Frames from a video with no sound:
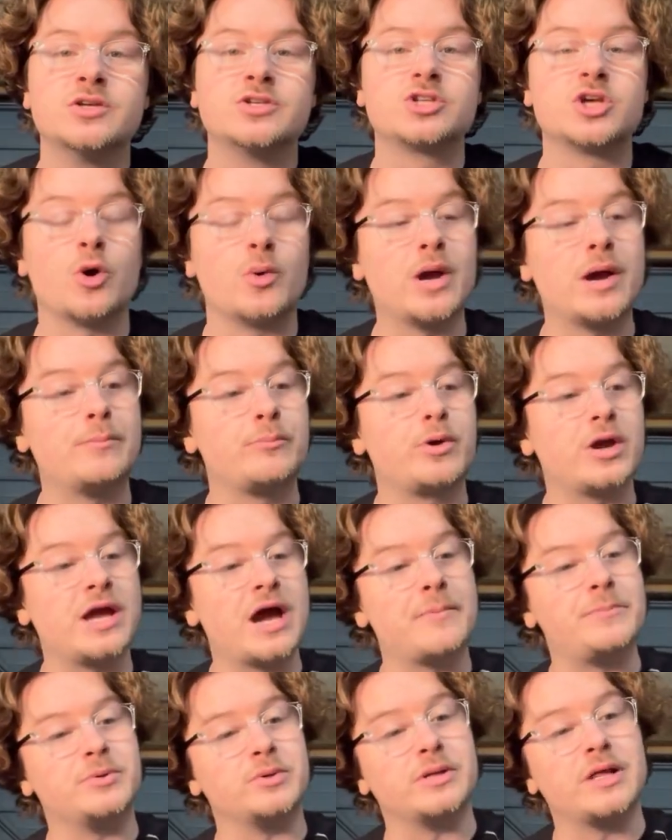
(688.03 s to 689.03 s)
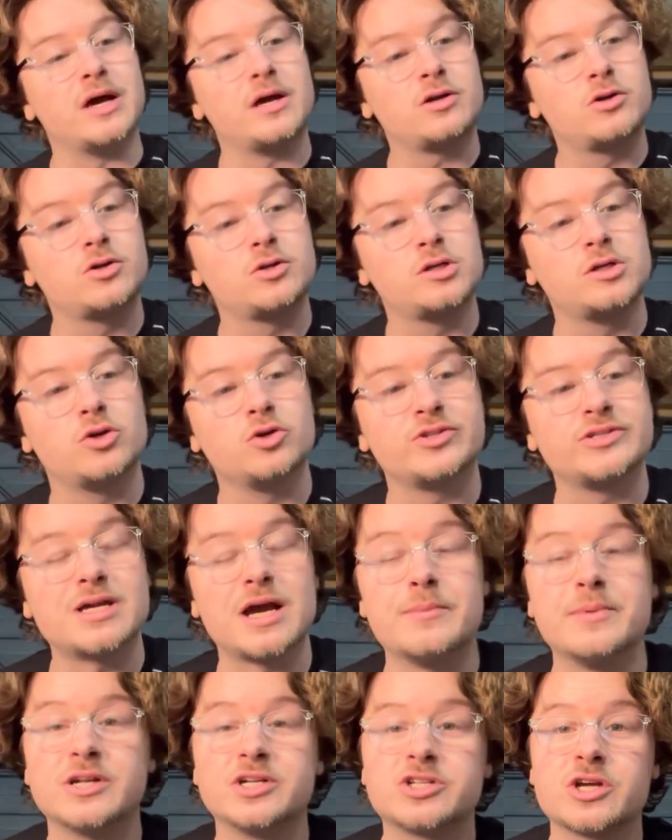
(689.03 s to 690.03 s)
So I'm pretty happy with that. Good
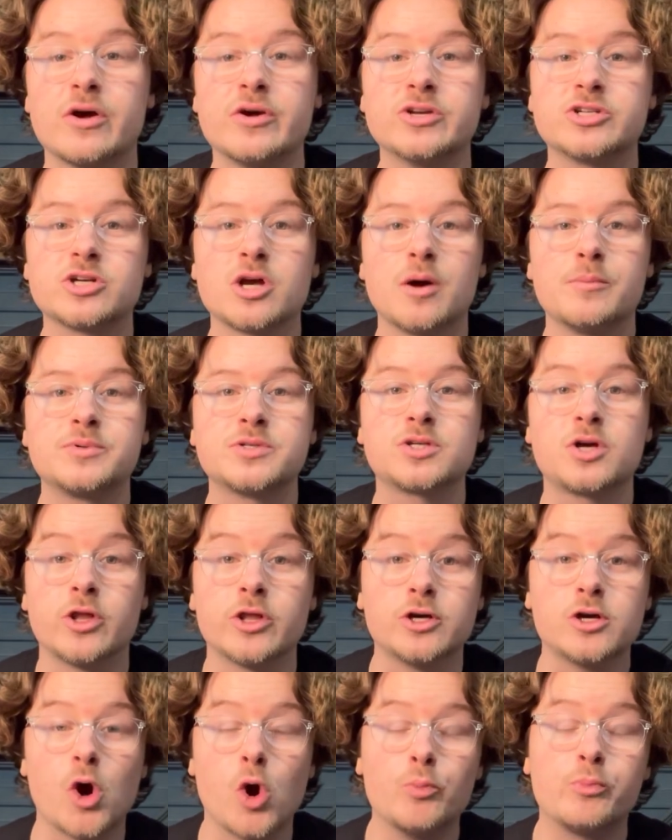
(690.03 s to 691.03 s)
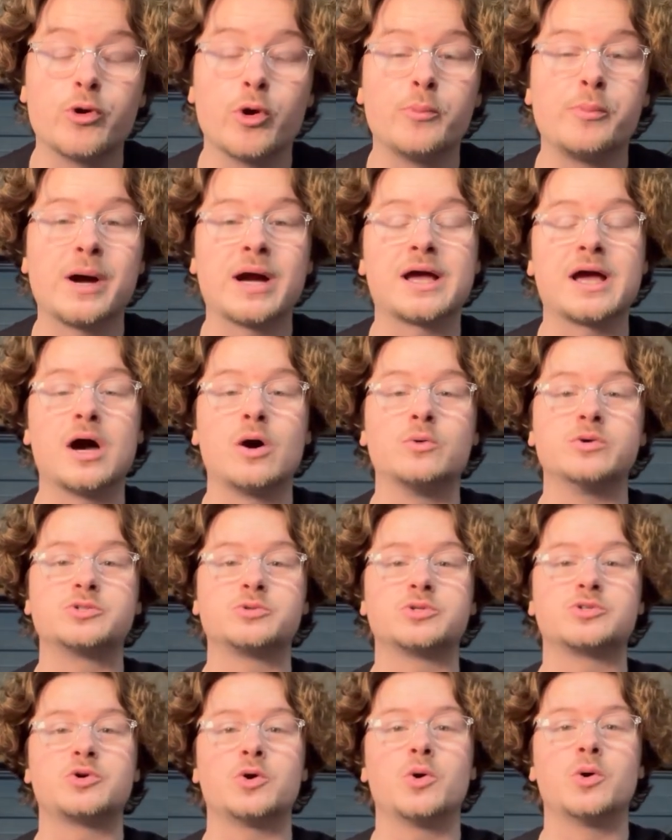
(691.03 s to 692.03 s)
time at the charity shops. Got the GoPro back out, which
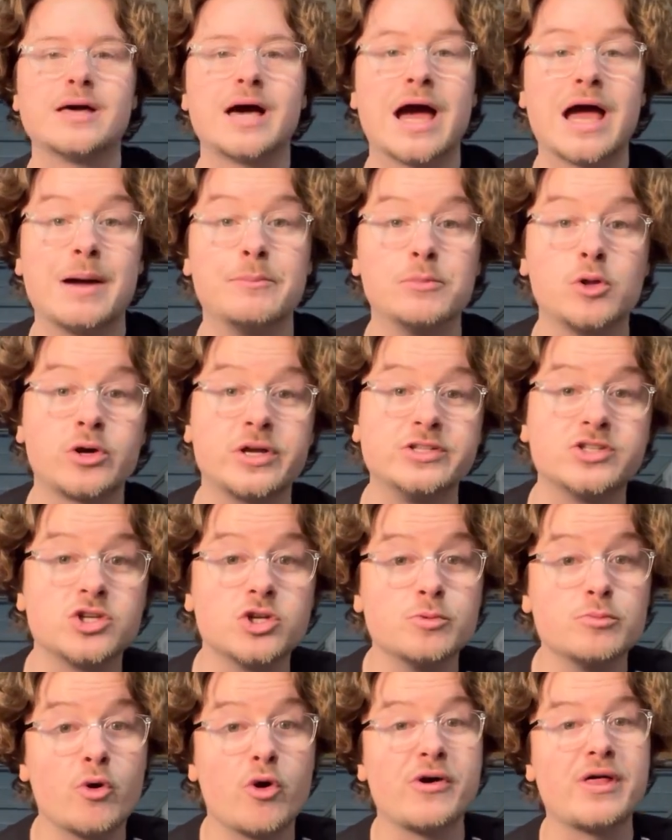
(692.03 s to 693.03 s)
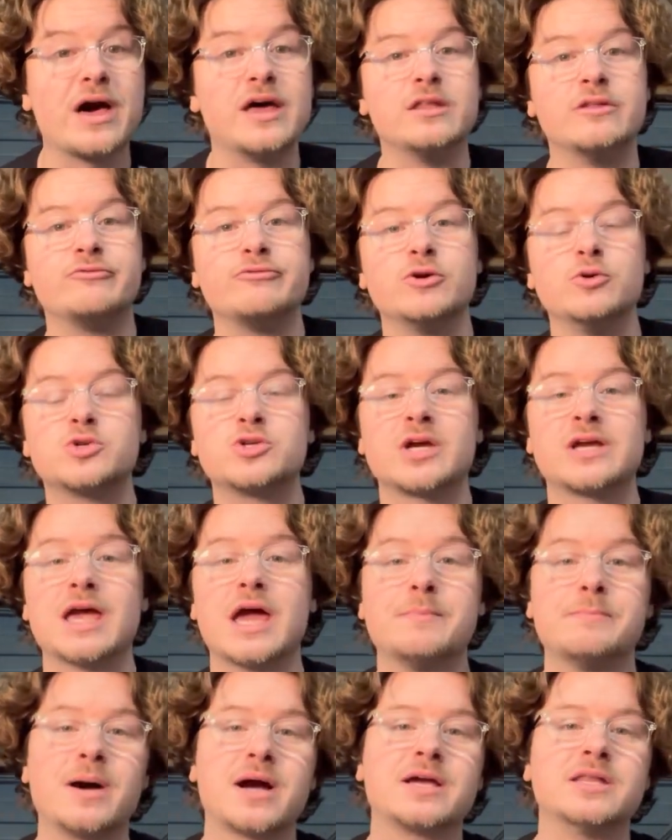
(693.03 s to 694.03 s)
was cool. I am looking to do more of that in the future,
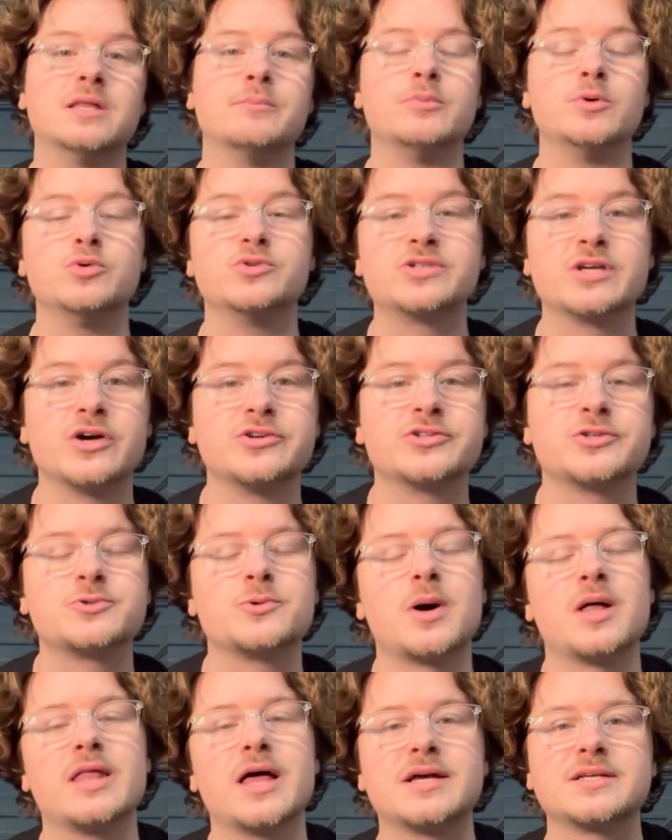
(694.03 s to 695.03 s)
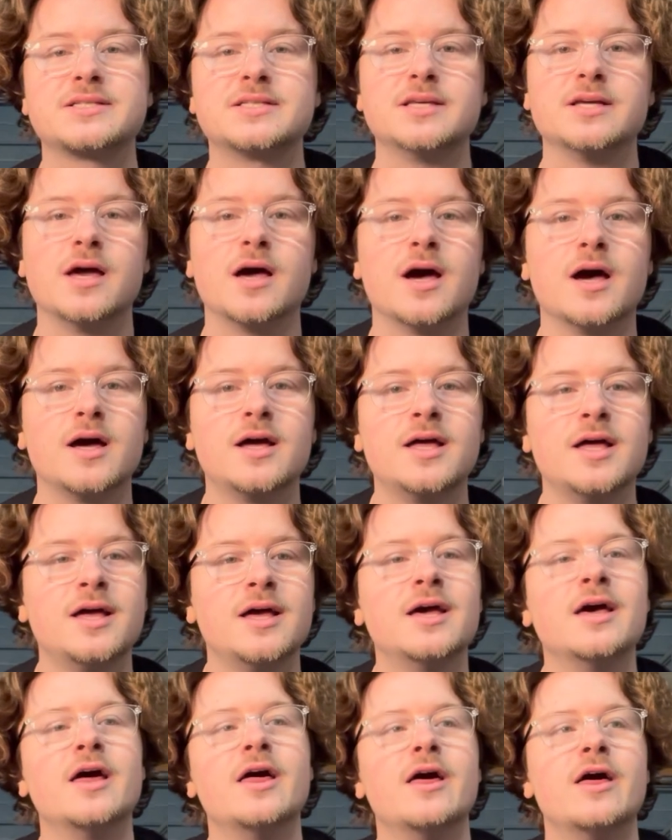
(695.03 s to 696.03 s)
getting back in the boot sales as well. That's the uh,
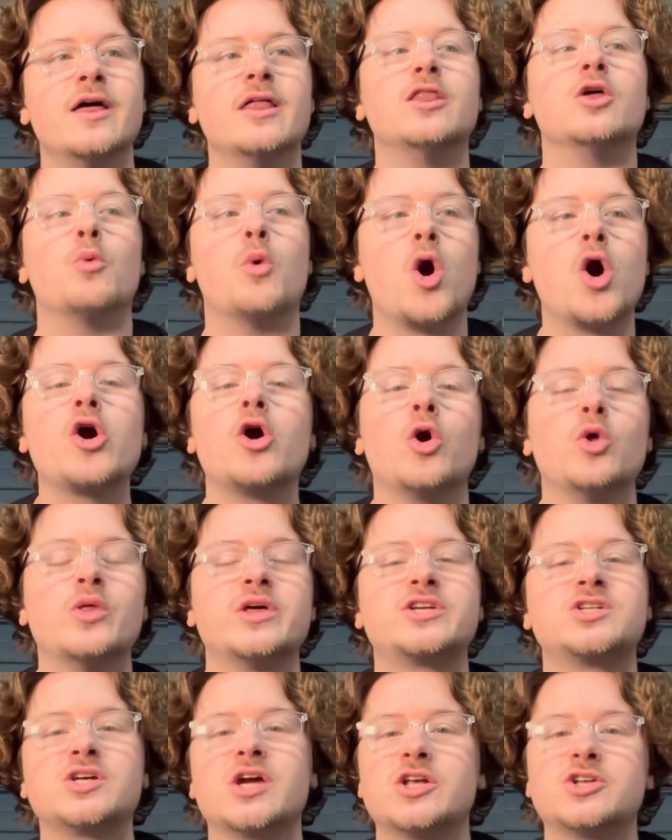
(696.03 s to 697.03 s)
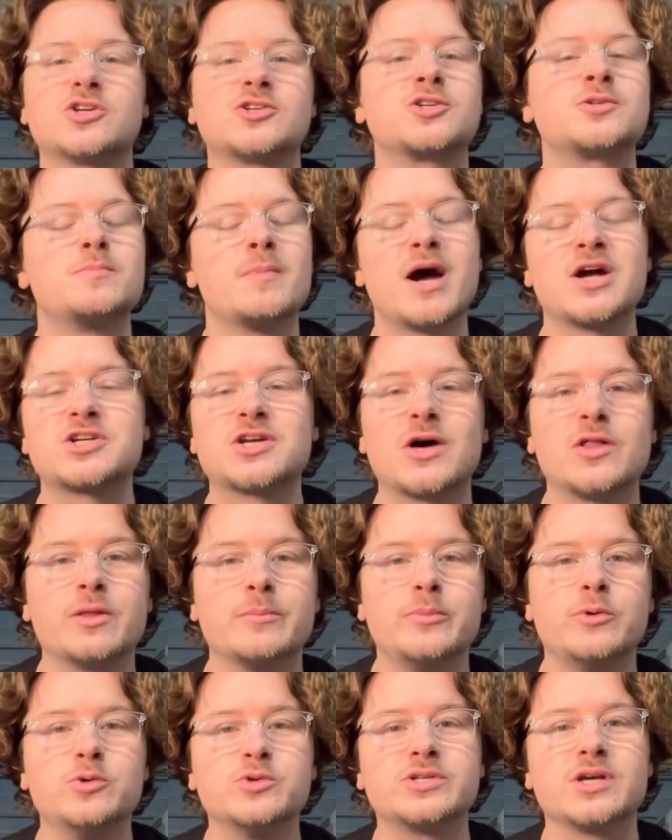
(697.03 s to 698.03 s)
the one goal this year, just smash out the
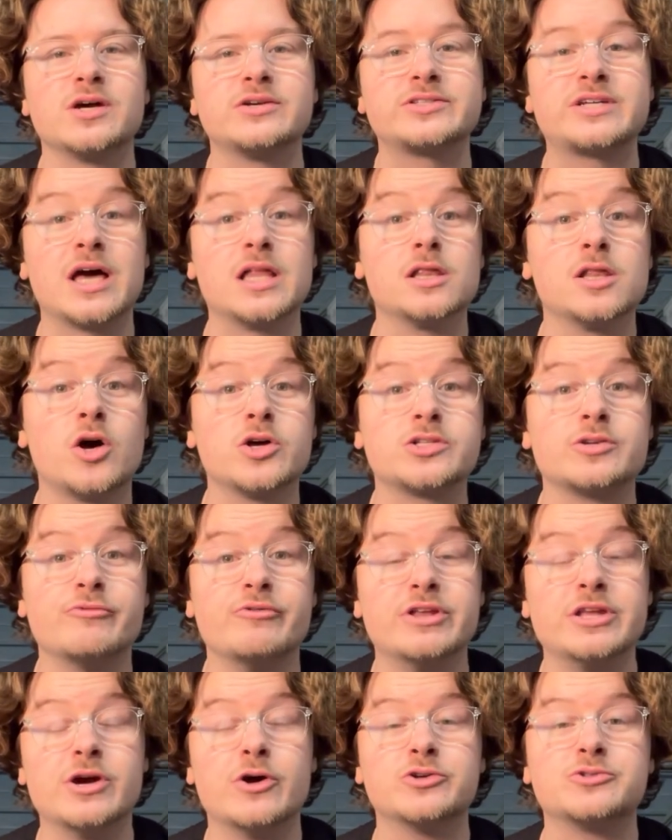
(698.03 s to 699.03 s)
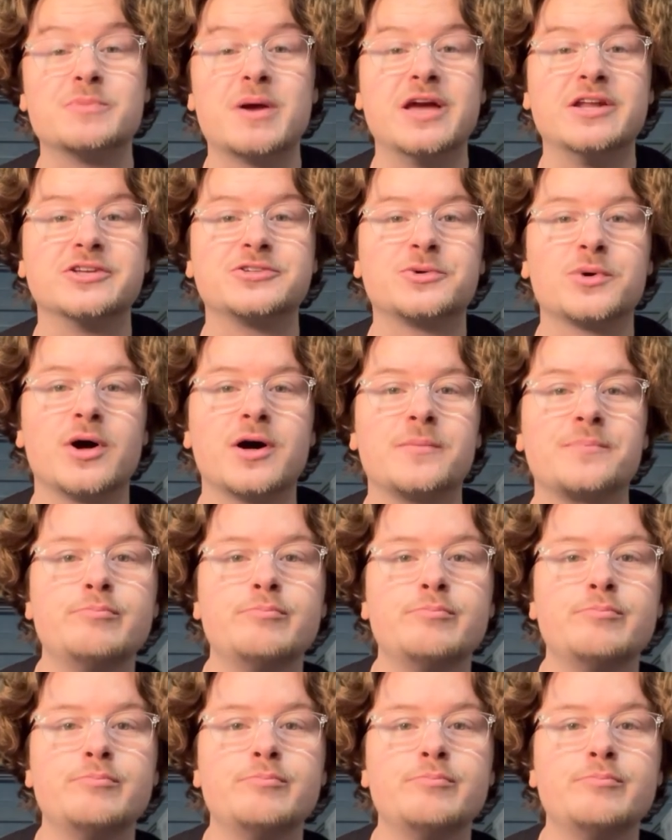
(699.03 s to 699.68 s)
boot sales, get lots of videos made as well.